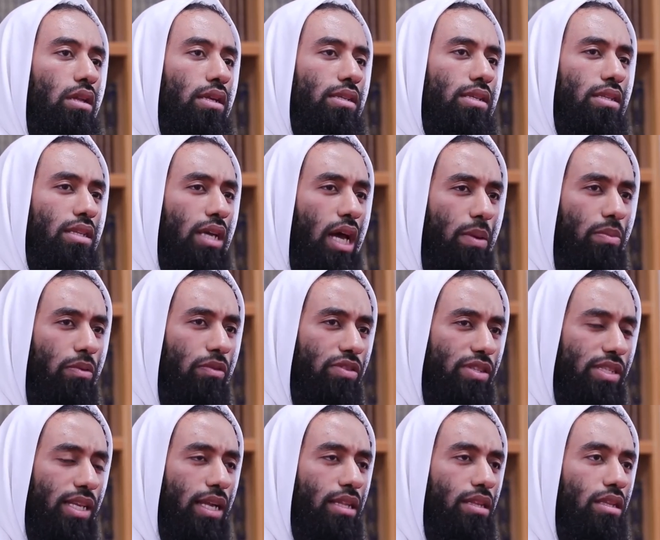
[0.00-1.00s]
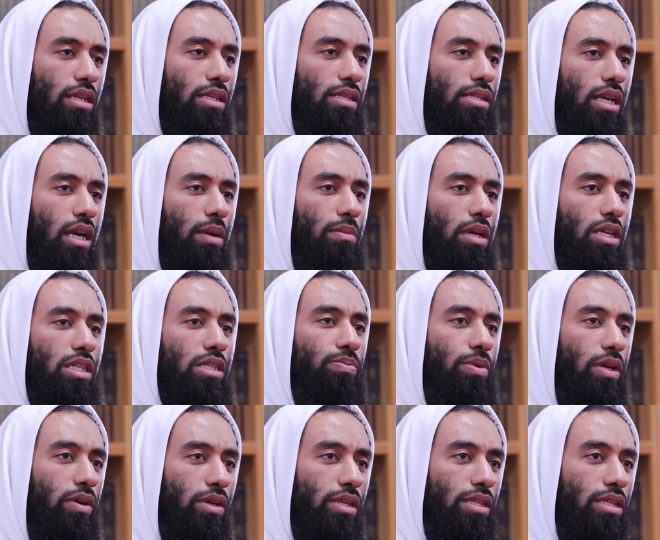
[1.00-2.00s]
There's a type of sadness that I'm
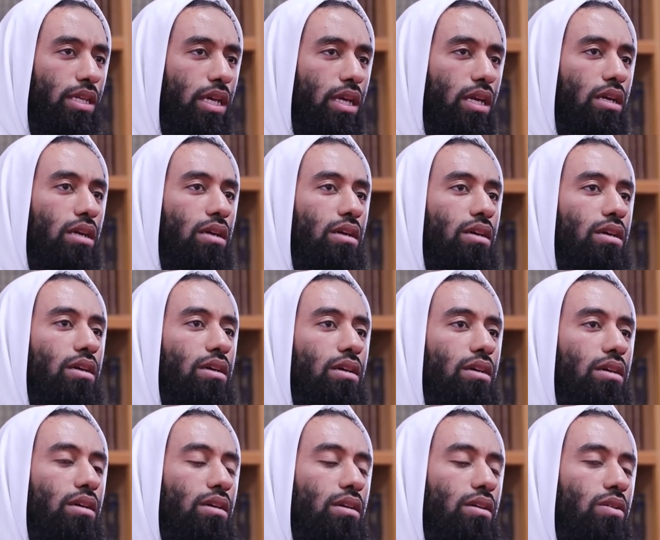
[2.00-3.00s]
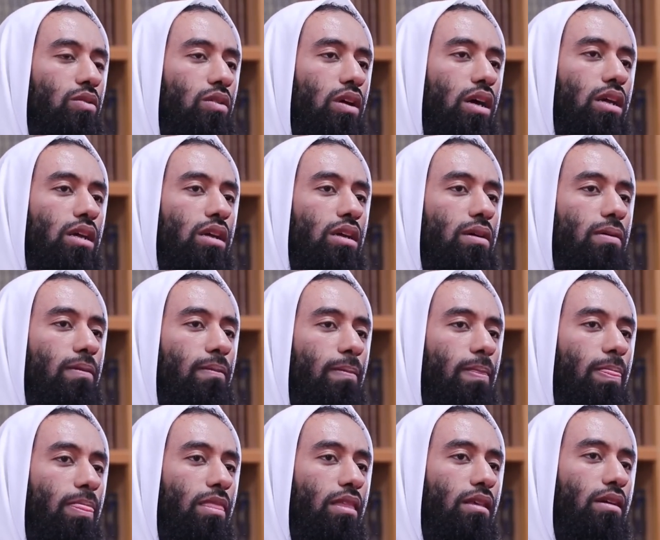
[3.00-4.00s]
experiencing, right?
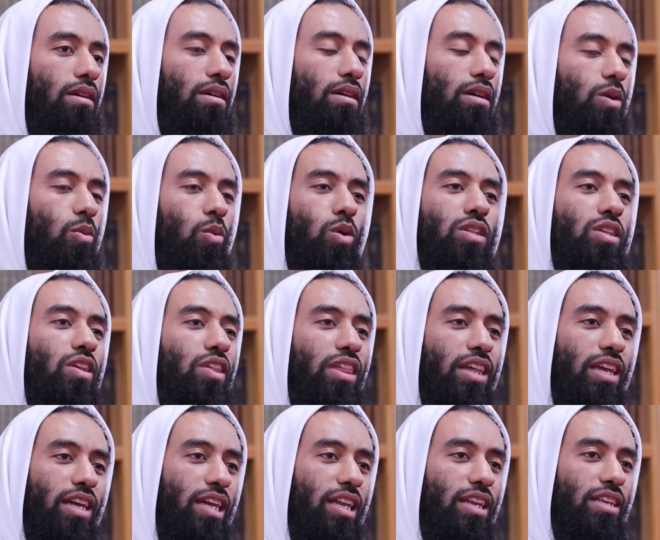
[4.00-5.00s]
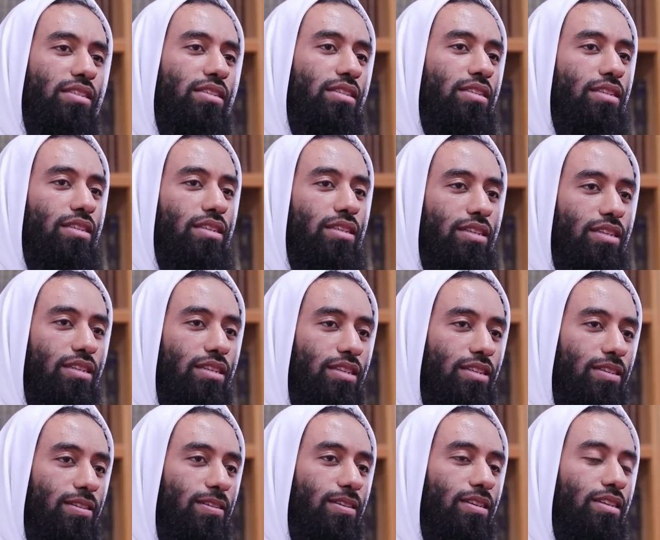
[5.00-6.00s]
What do you think it is?
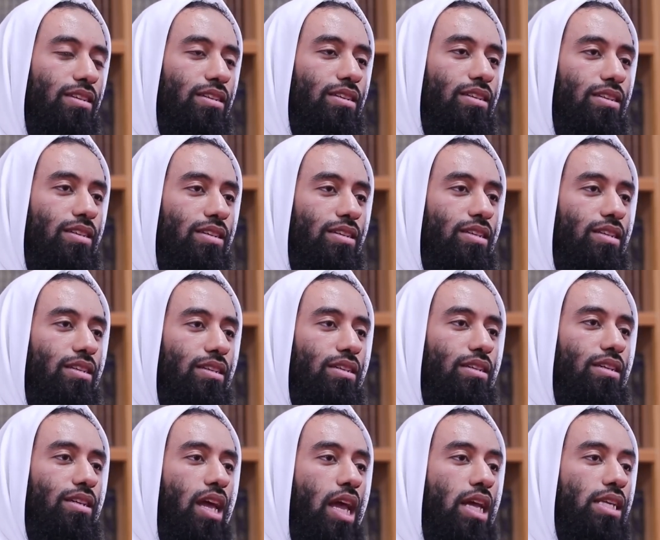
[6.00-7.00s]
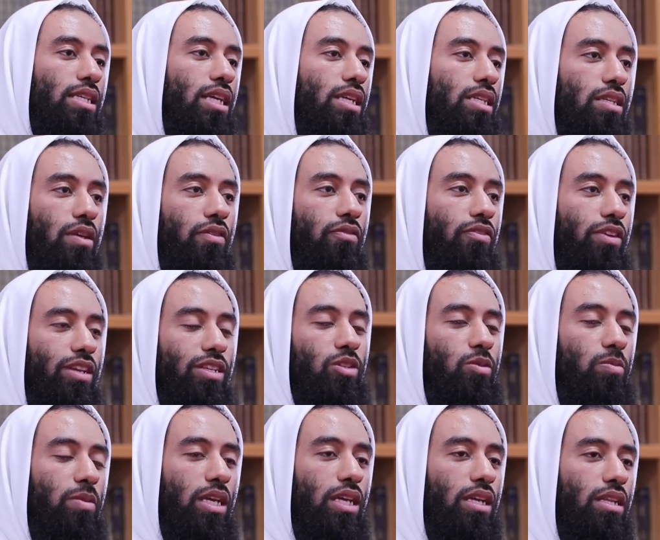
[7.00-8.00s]
He says something
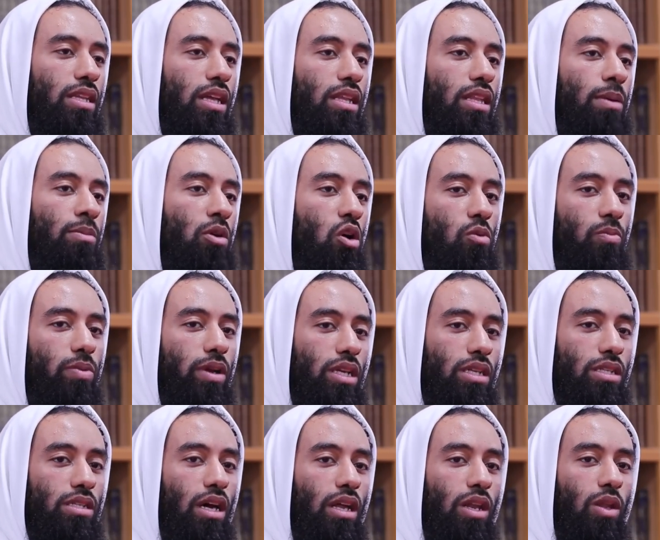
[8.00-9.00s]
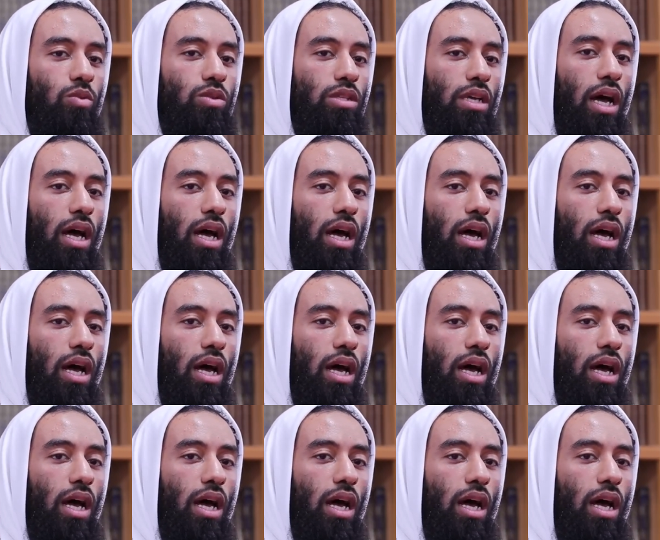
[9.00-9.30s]
to me that I'm hoping, inshallah